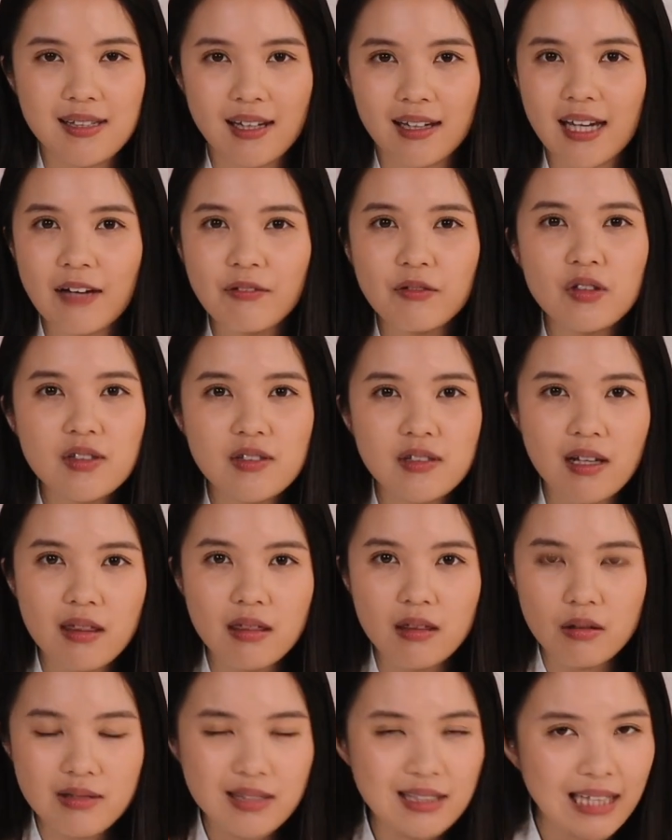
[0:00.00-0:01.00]
Like, have you seen
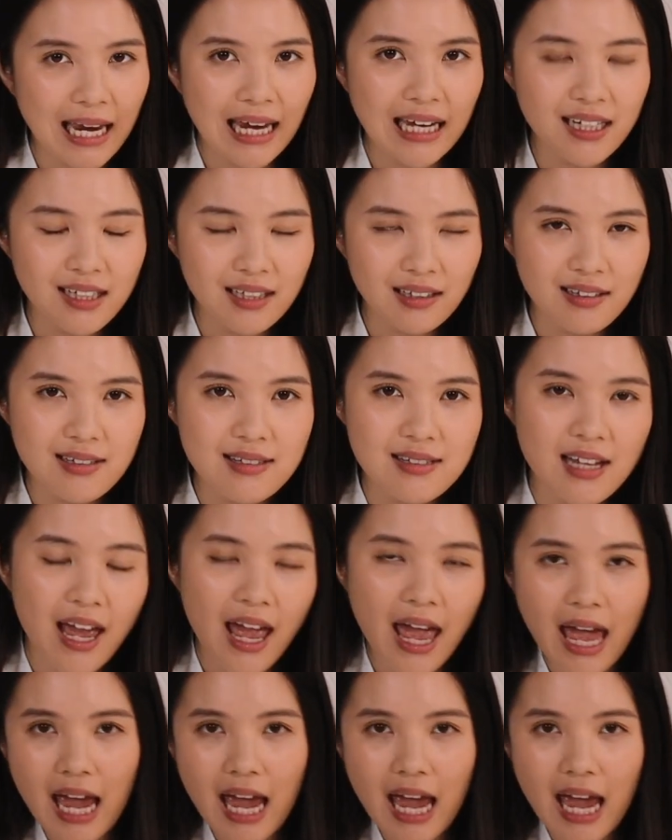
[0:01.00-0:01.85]
those candles